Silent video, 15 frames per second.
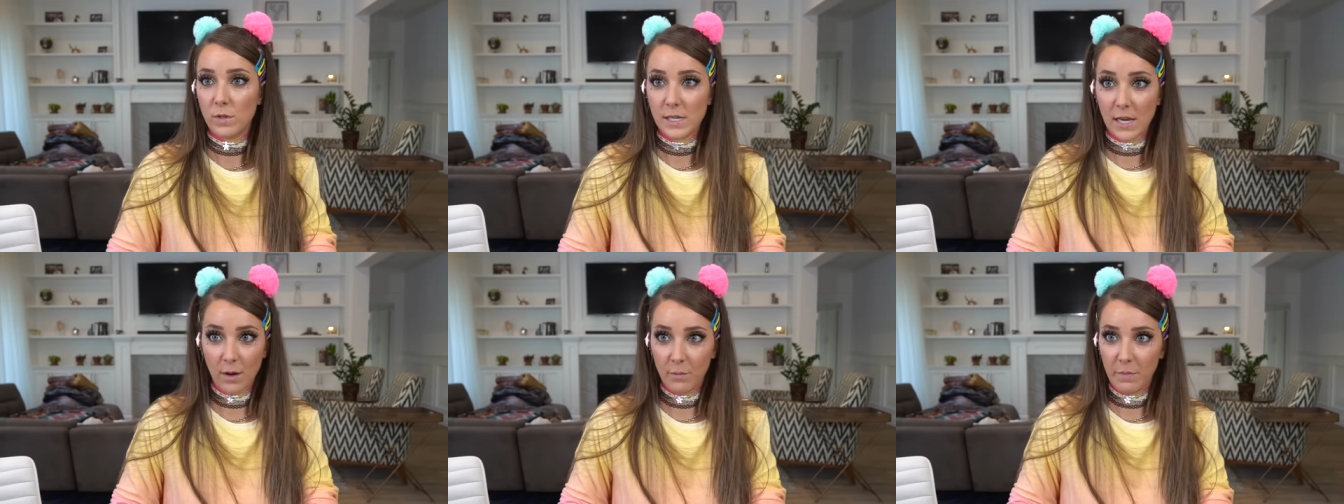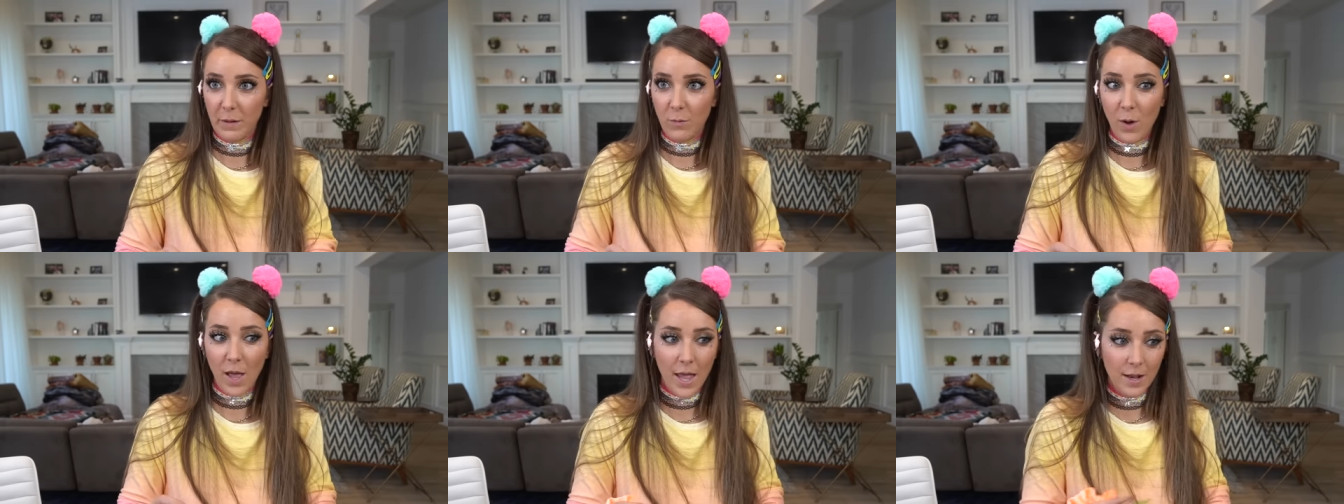Tell
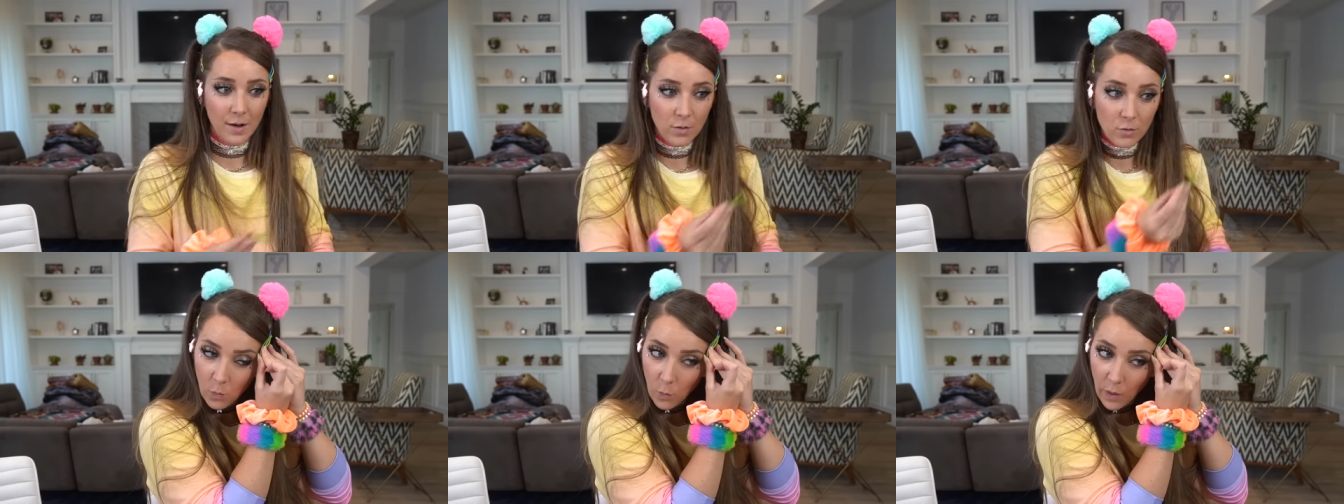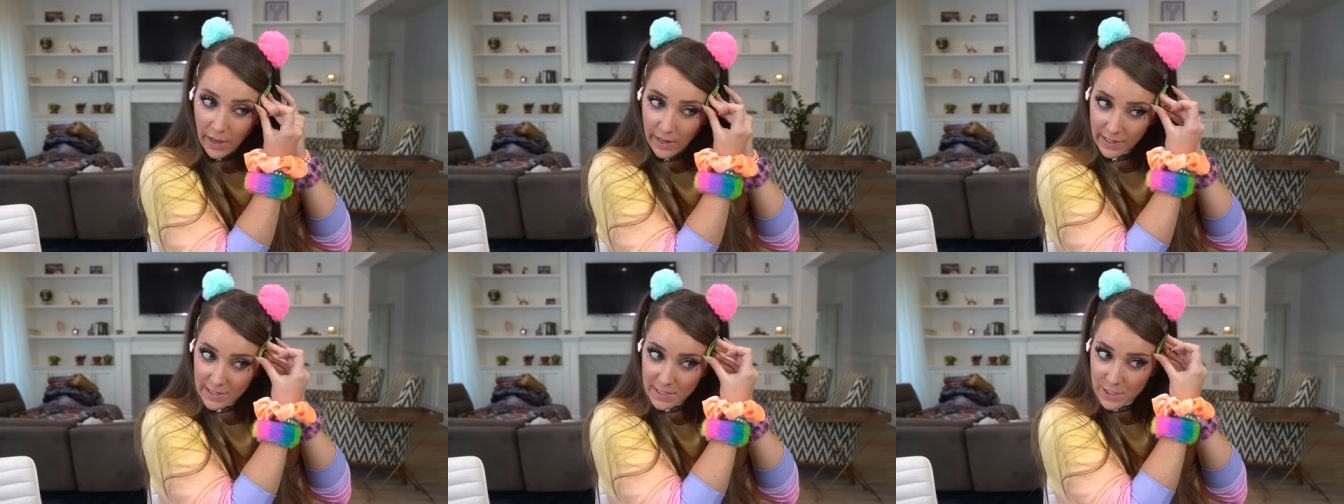me when.
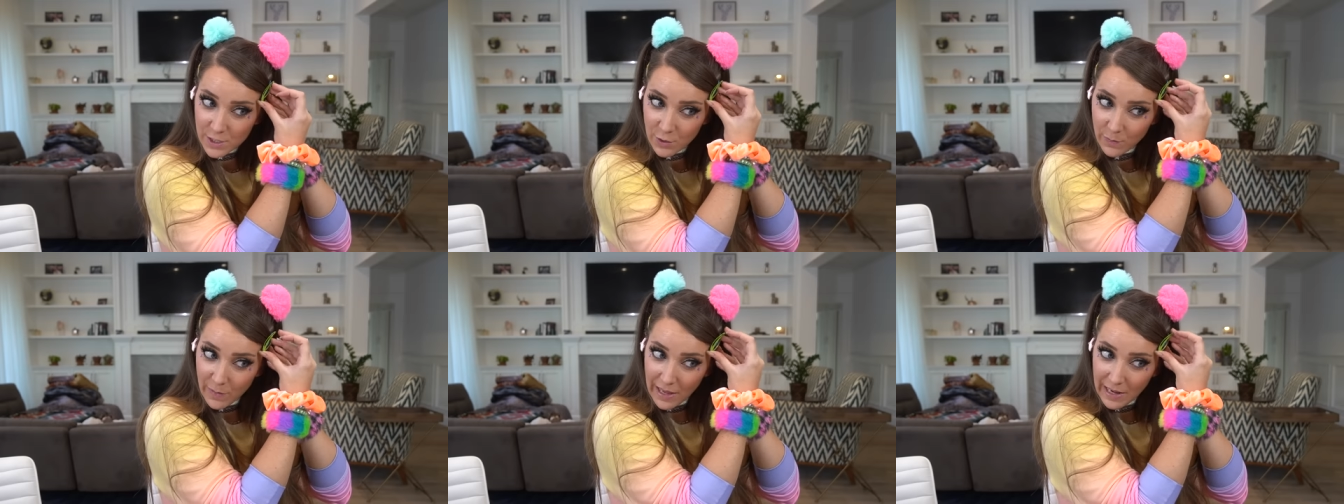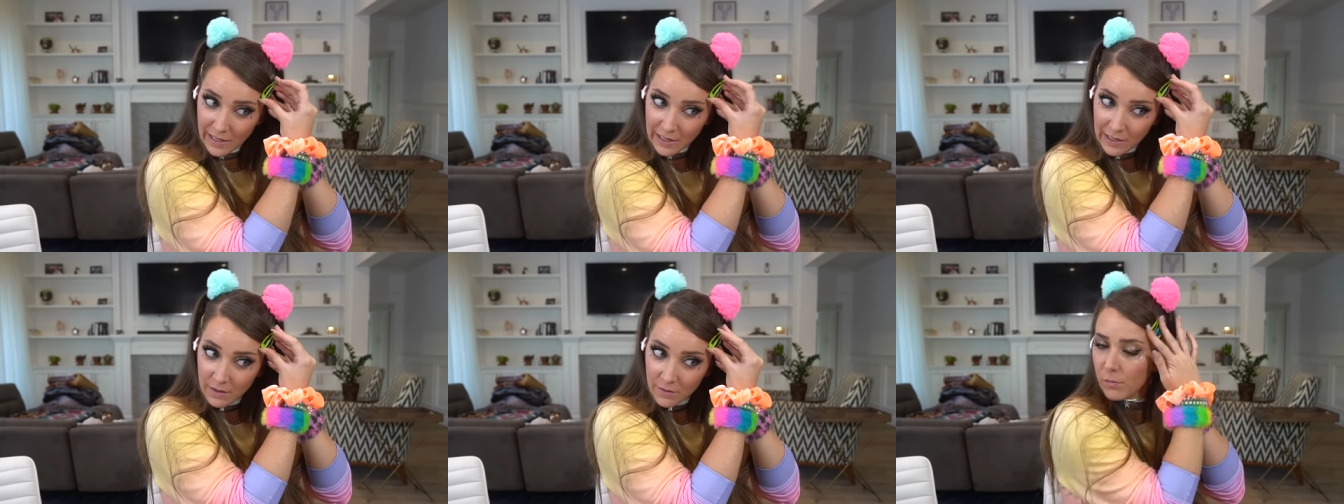When is too
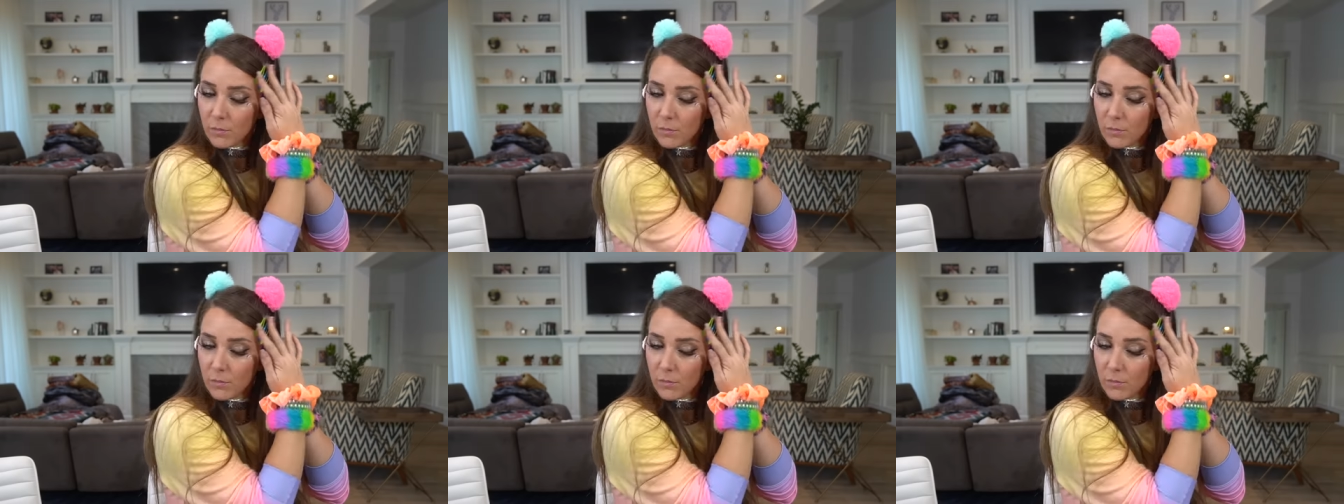many?